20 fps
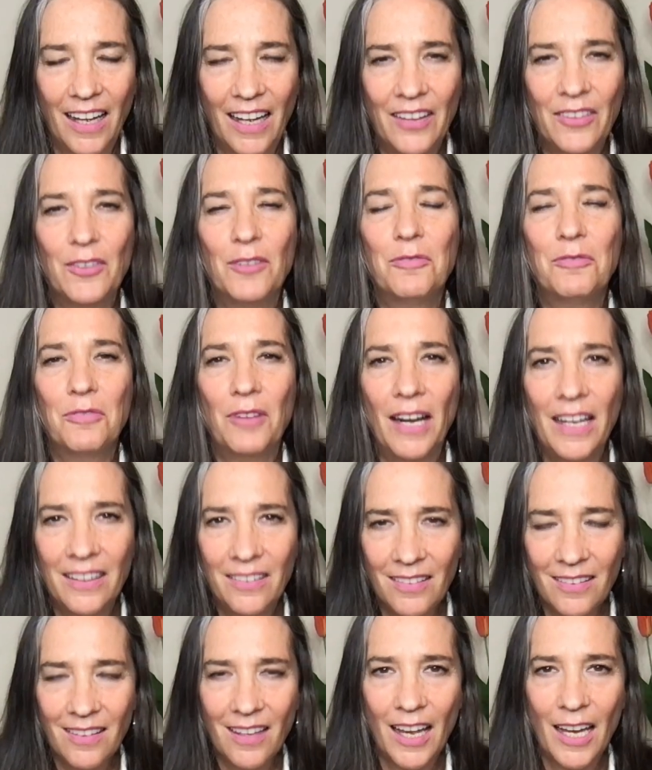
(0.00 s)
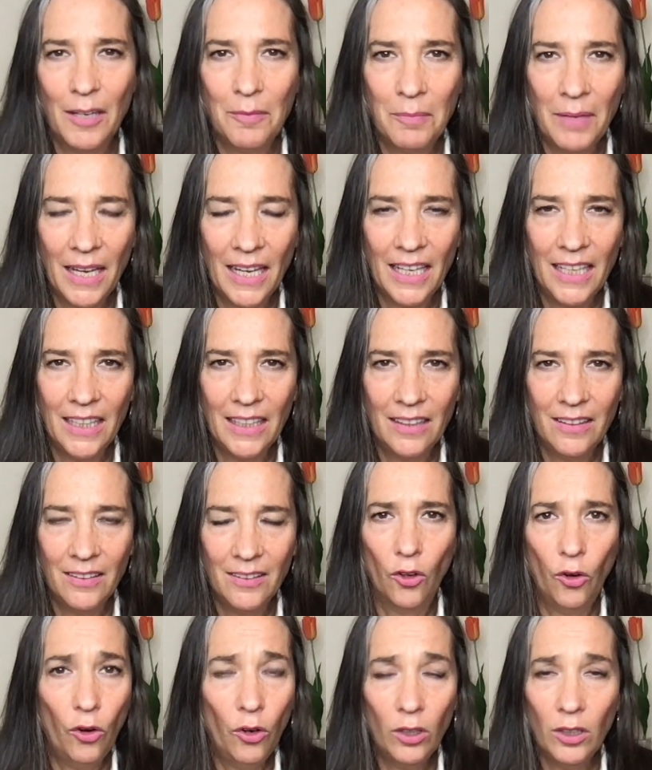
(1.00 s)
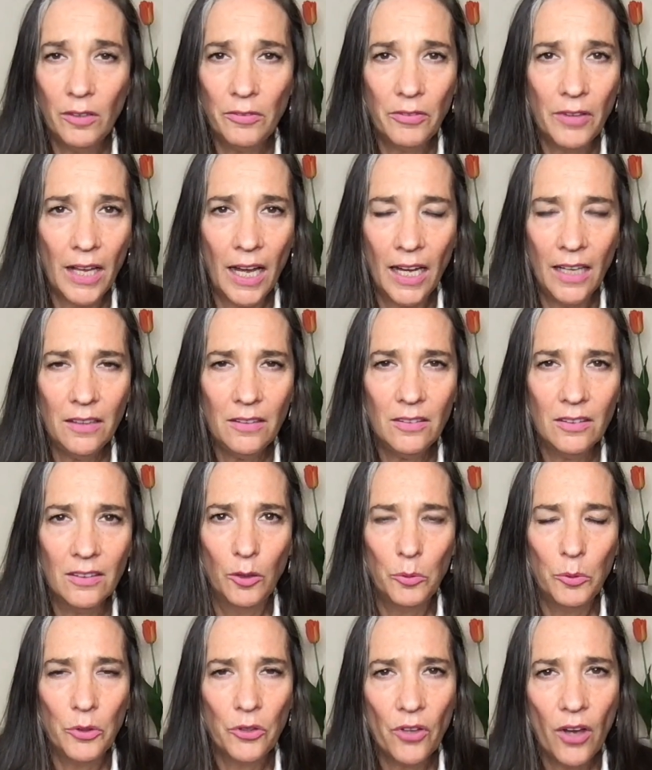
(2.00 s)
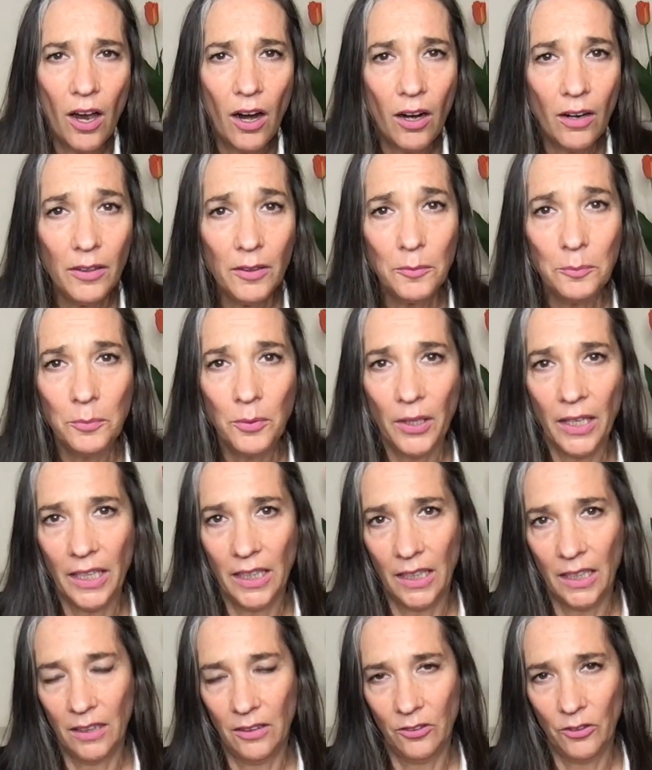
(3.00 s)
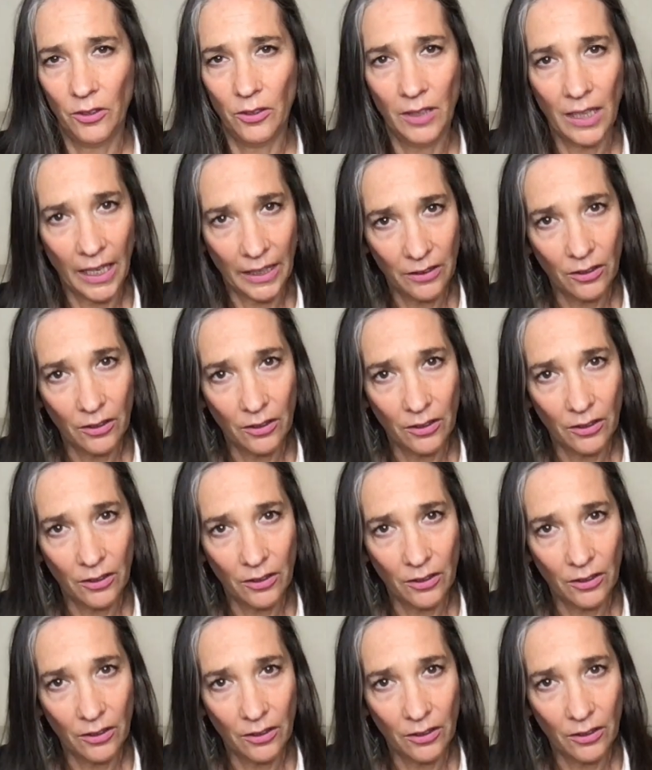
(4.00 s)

and the friends I made. All of that was heartbreaking to let